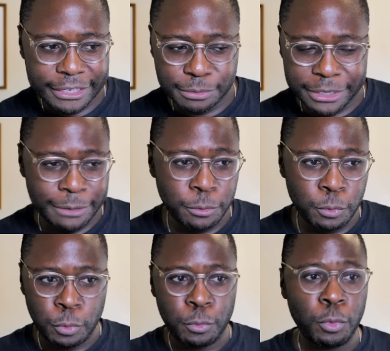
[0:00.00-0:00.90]
Because right now
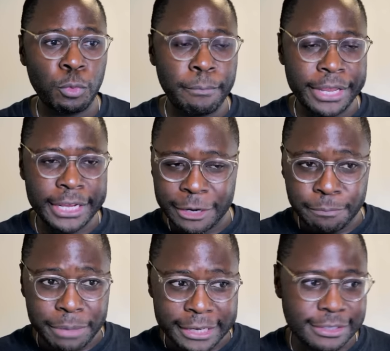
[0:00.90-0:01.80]
we're being
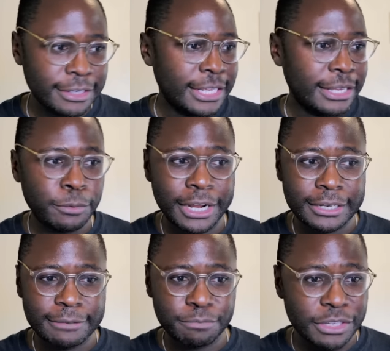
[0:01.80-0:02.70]
unbiased. We're
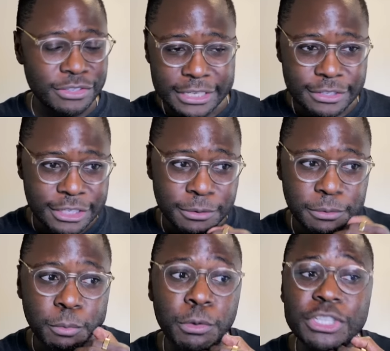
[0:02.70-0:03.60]
not assessing
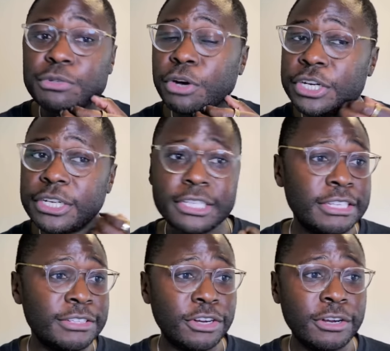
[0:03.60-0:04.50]
which one
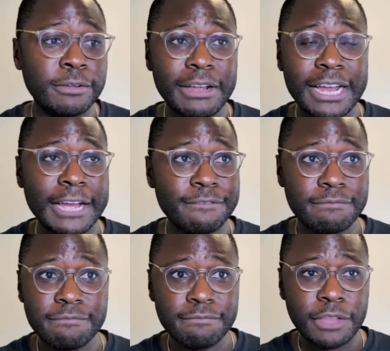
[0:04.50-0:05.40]
is going to have
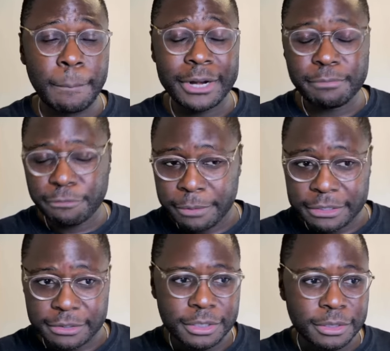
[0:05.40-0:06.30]
a better
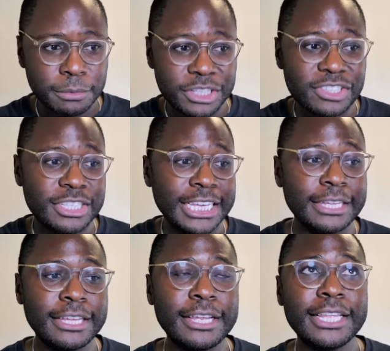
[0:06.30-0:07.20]
performance. We're just
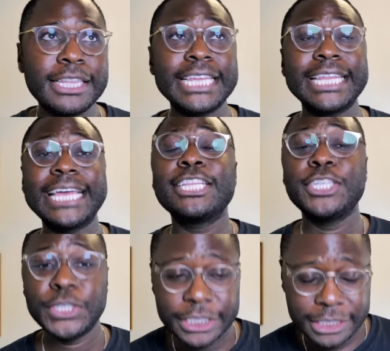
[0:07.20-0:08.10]
saying the
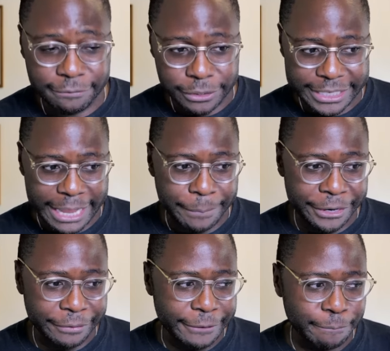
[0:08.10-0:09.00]
likelihood of all this happening,
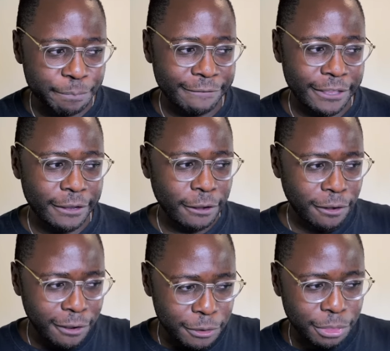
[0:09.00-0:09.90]
right? If they
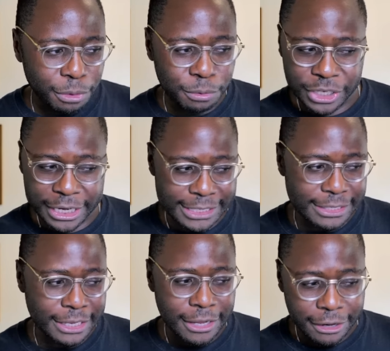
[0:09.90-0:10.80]
all go through 10x,
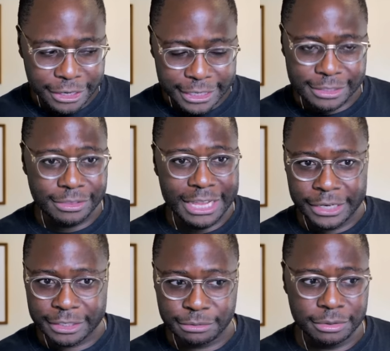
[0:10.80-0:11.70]
100x,
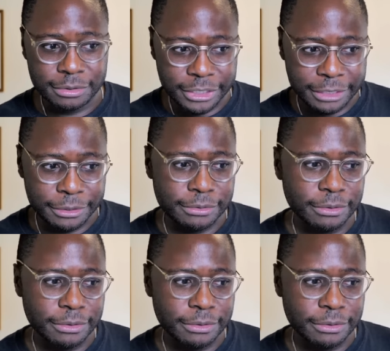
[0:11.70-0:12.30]
1000x scenarios.